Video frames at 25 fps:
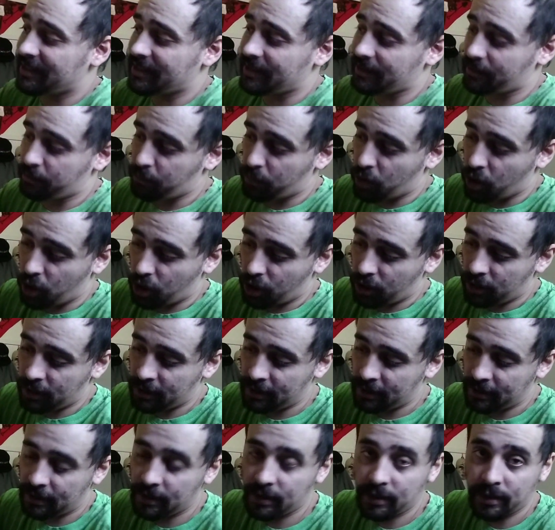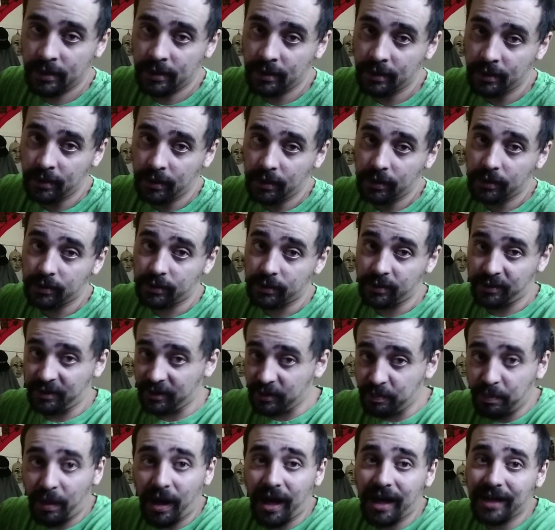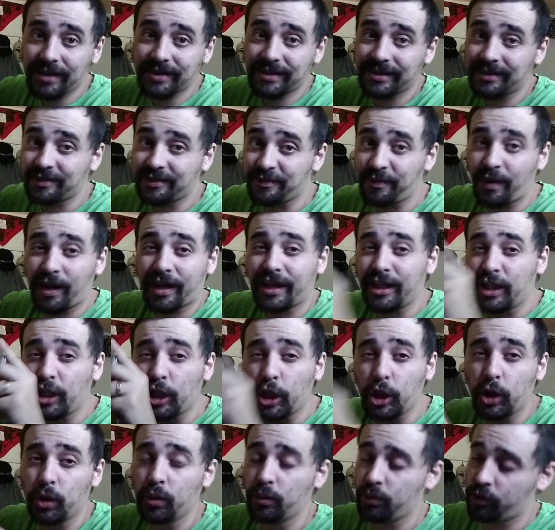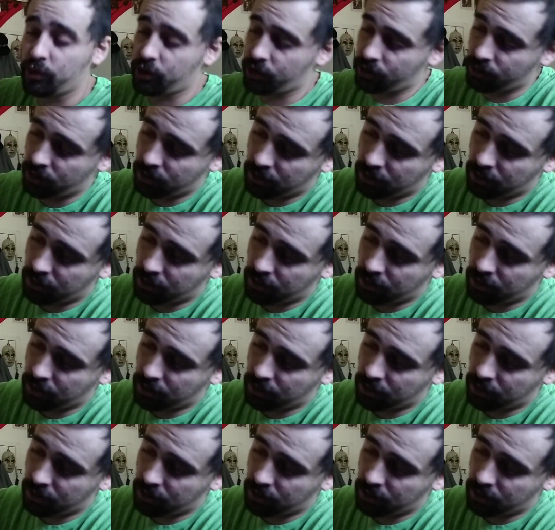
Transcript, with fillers: small. So this box is fucking huge.